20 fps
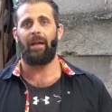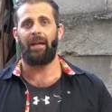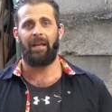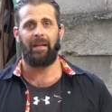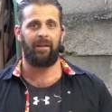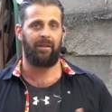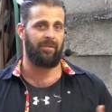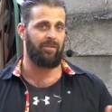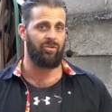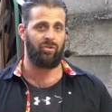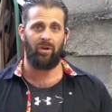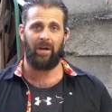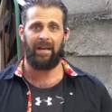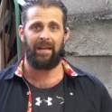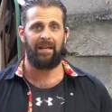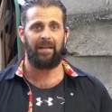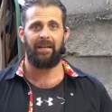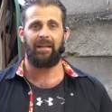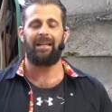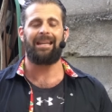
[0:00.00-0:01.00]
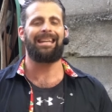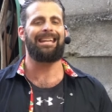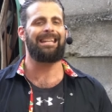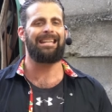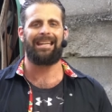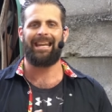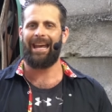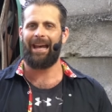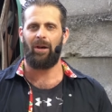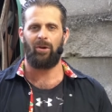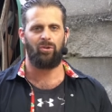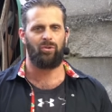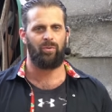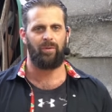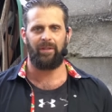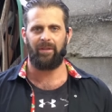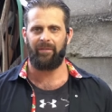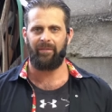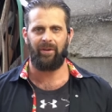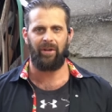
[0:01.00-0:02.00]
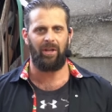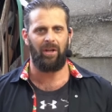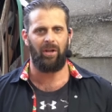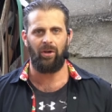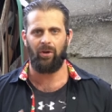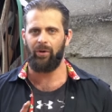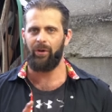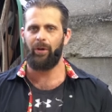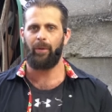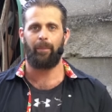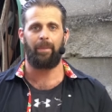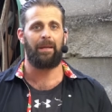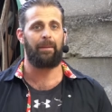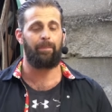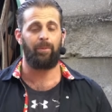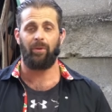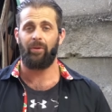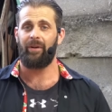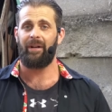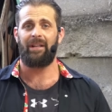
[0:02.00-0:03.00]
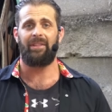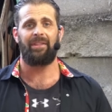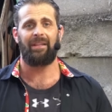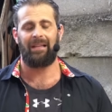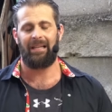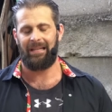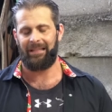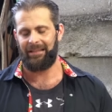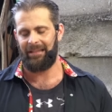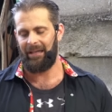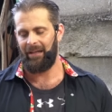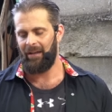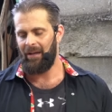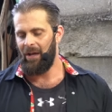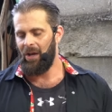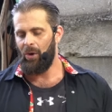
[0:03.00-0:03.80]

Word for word: and try and eat cows when they're very hungry or people or anything like that.